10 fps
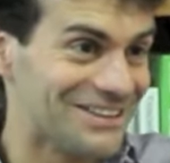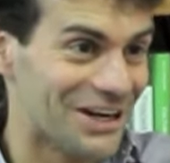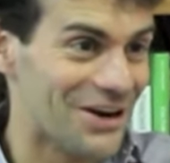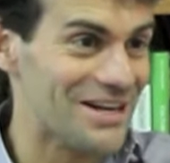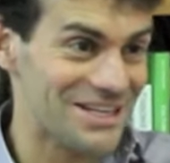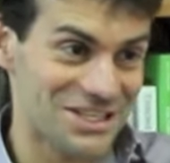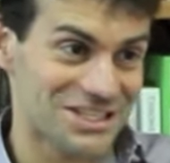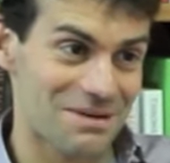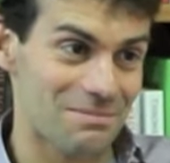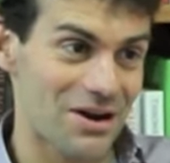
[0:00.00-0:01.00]
you know, he's
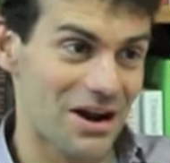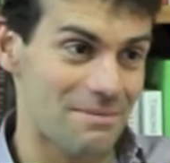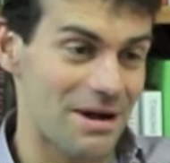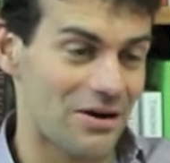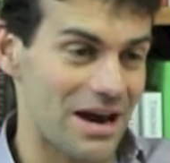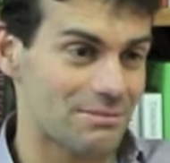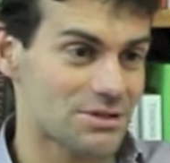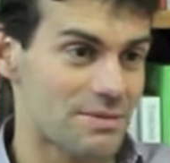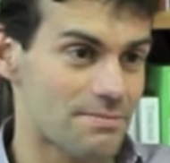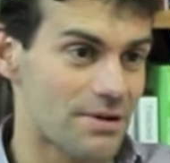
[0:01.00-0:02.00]
just some bloke I met on
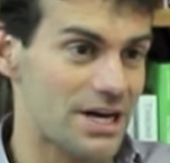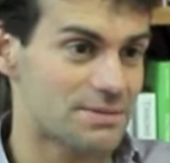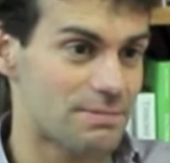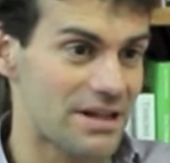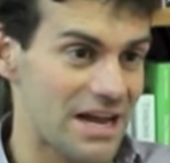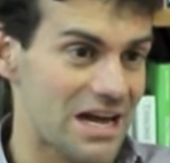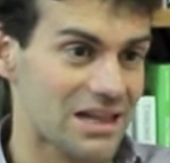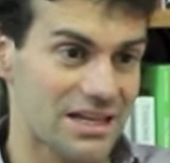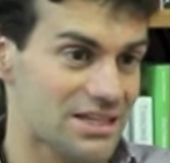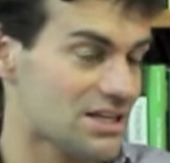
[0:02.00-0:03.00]
Hammersmith Bridge, but the
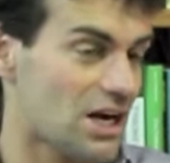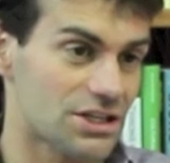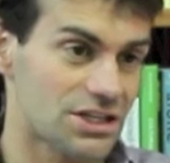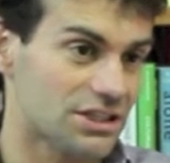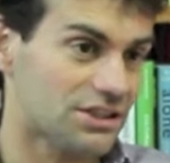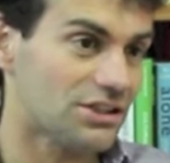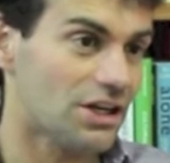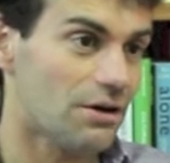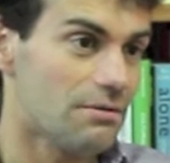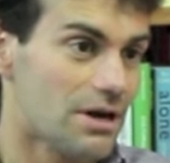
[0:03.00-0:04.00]
athletes are just,
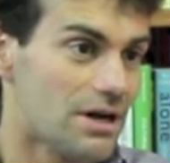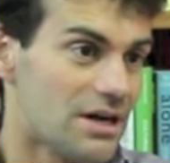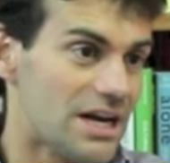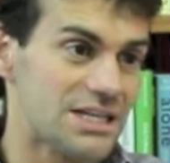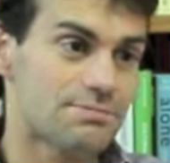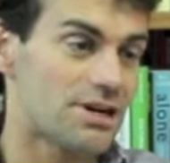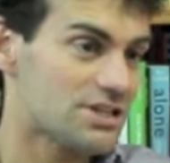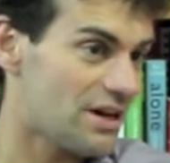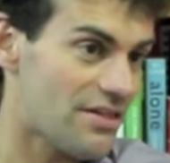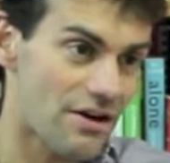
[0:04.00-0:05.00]
you know,
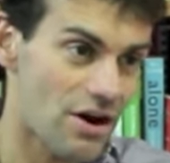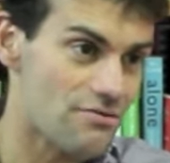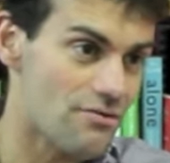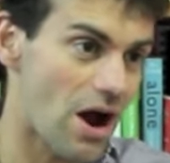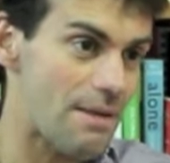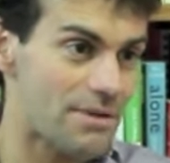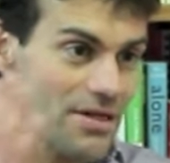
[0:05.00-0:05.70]
inspirational in their own right.